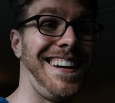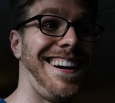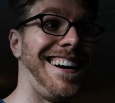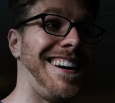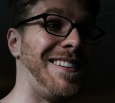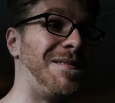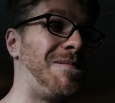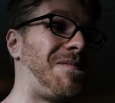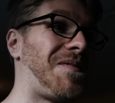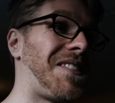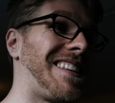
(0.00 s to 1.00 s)

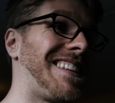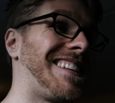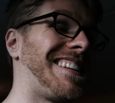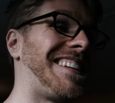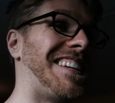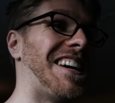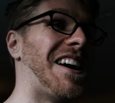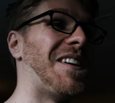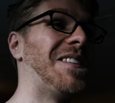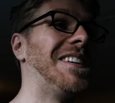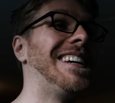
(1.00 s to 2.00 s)
You
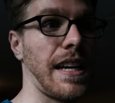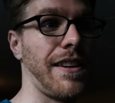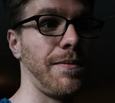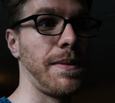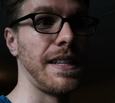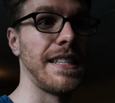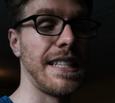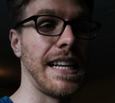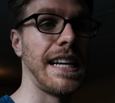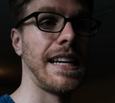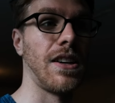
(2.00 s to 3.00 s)
know, I've been
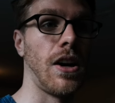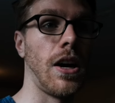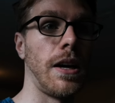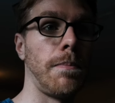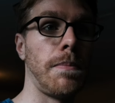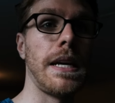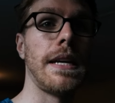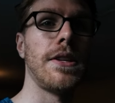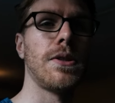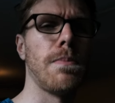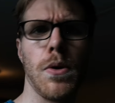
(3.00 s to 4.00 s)
sitting on
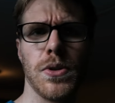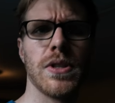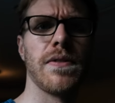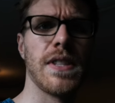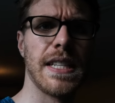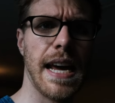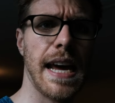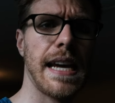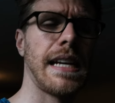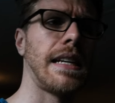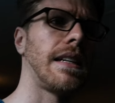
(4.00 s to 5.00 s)
peas most of the
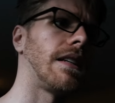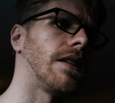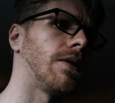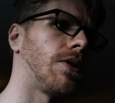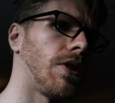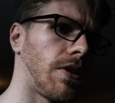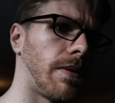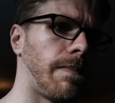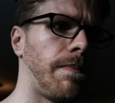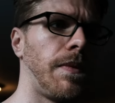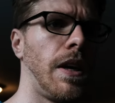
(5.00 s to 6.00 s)
day. You know, took
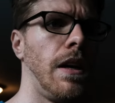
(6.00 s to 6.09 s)
some